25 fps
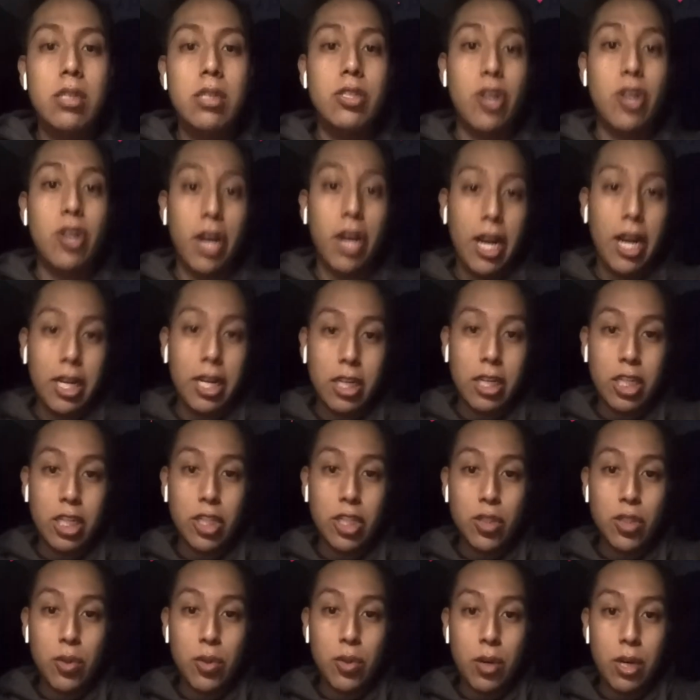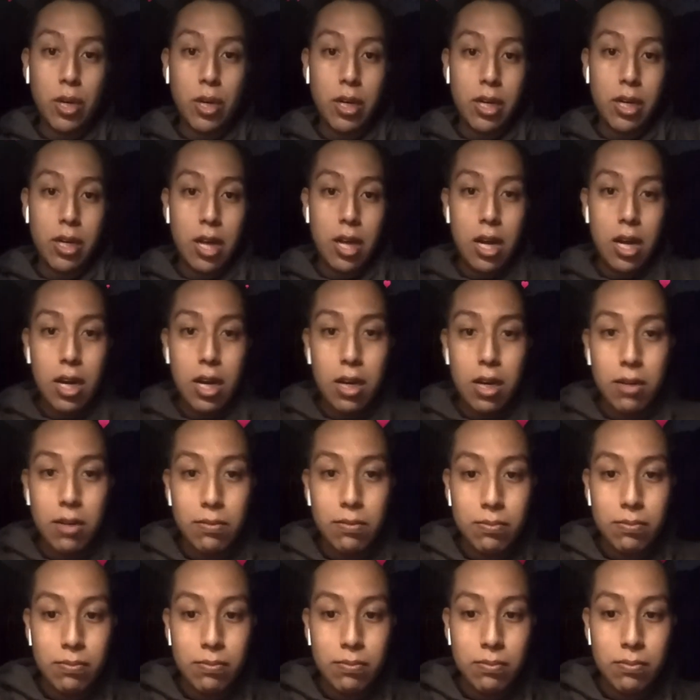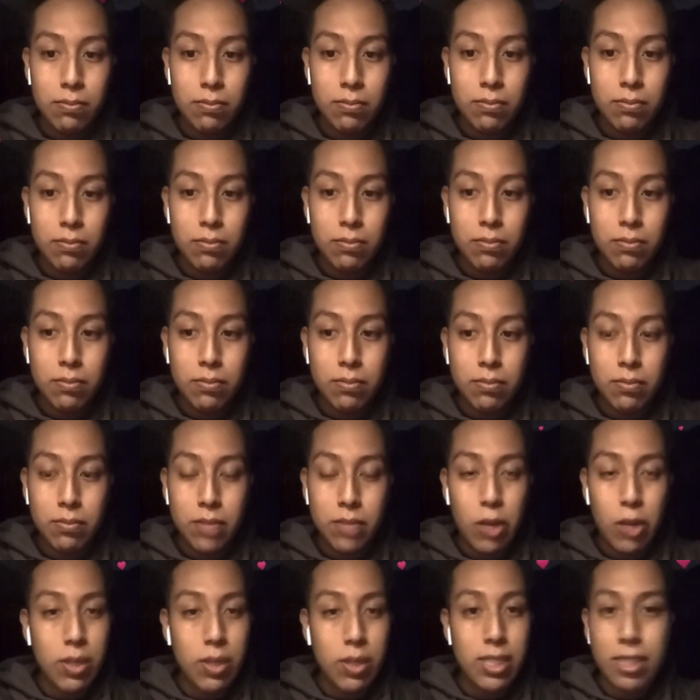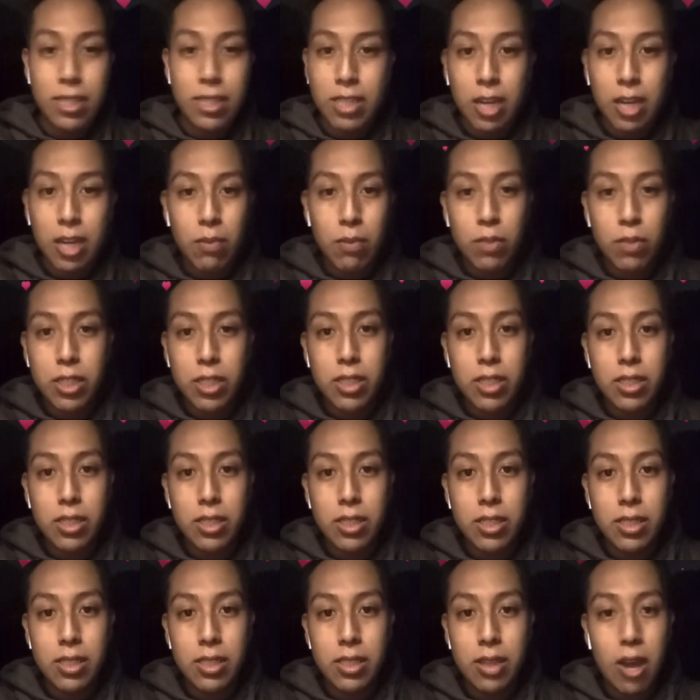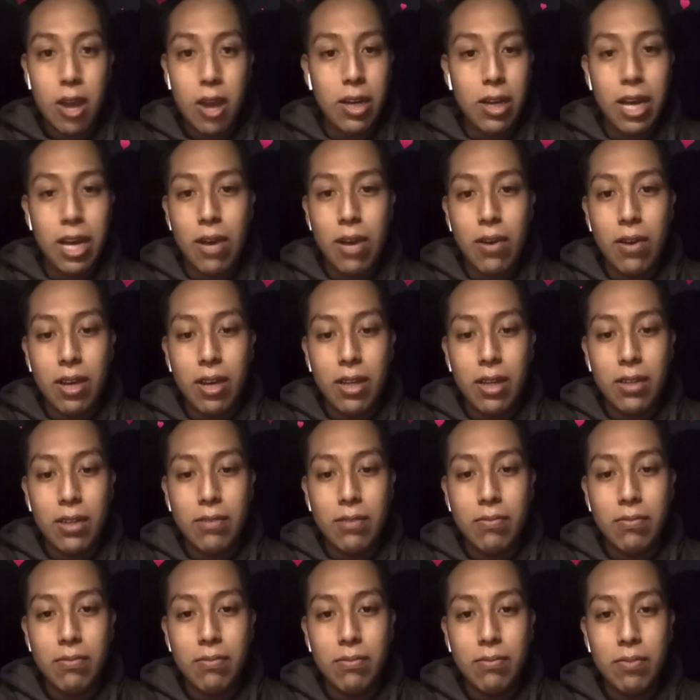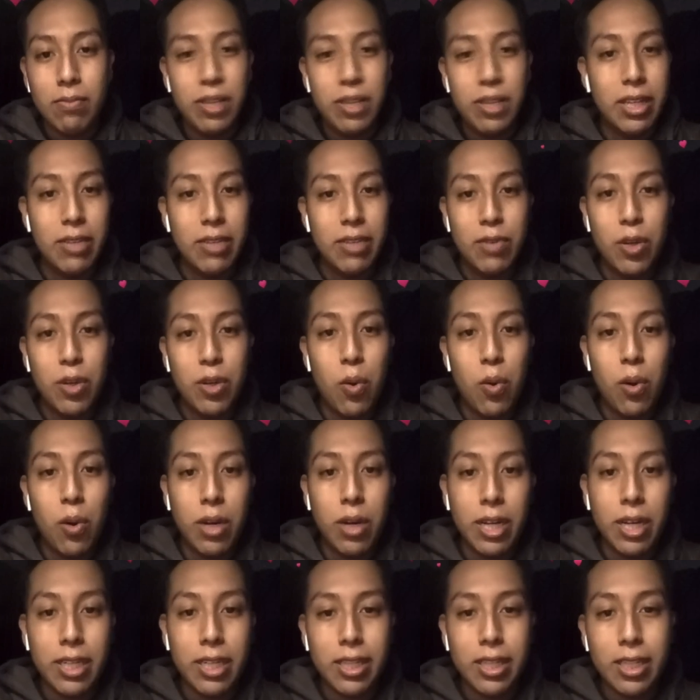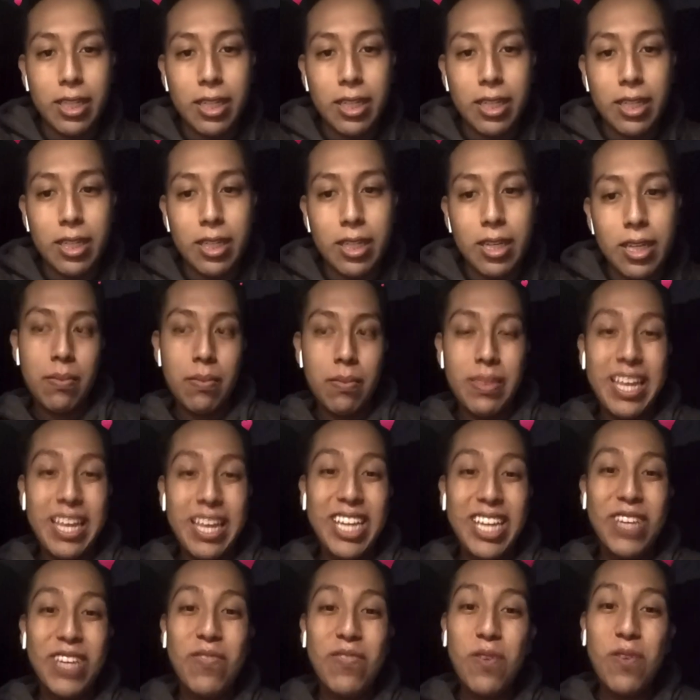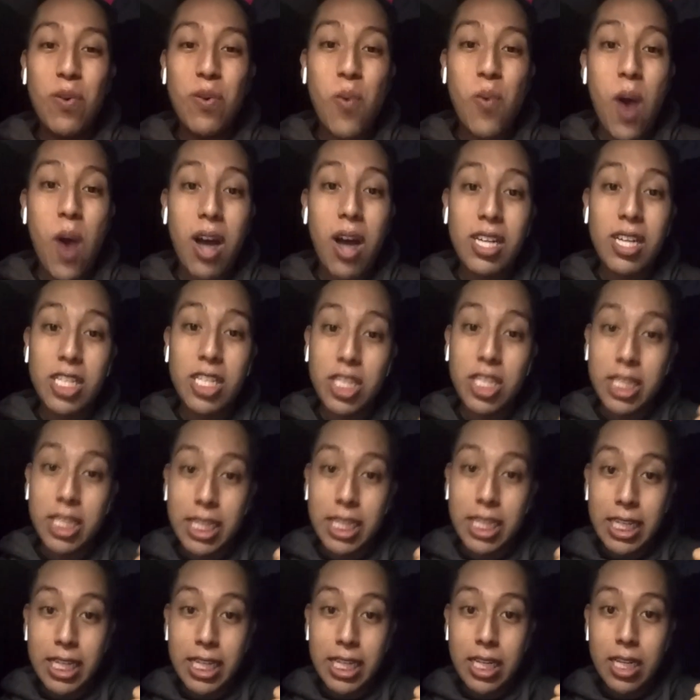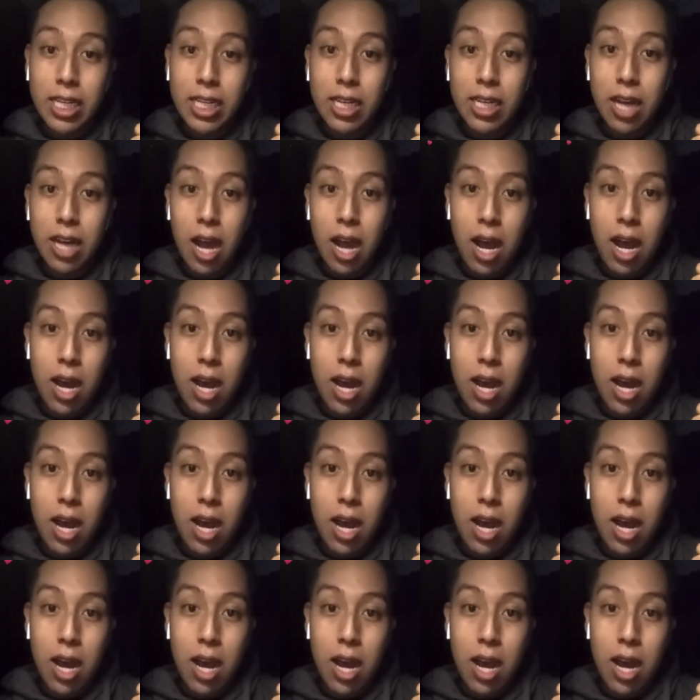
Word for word: Sorry, I had to cut short. The rest of the time we just hung out and we didn't record anything. Thank you for watching.